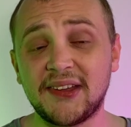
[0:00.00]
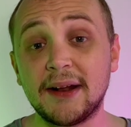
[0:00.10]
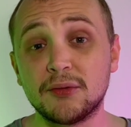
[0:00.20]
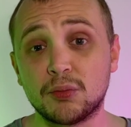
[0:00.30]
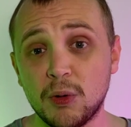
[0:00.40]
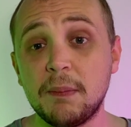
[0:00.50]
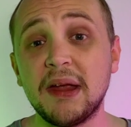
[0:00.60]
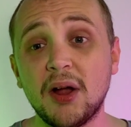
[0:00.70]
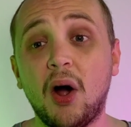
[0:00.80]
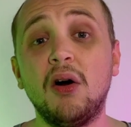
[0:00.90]
and
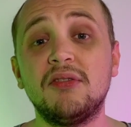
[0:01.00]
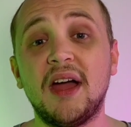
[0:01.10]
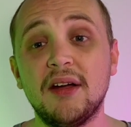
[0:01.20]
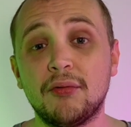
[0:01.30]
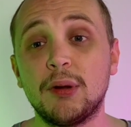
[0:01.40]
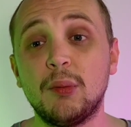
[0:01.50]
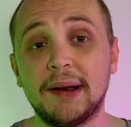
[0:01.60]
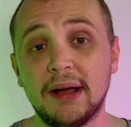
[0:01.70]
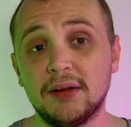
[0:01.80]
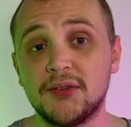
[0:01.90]
ripping off everyone
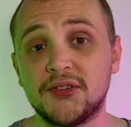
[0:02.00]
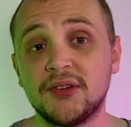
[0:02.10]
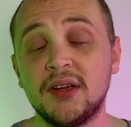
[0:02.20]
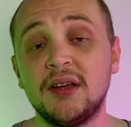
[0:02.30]
else?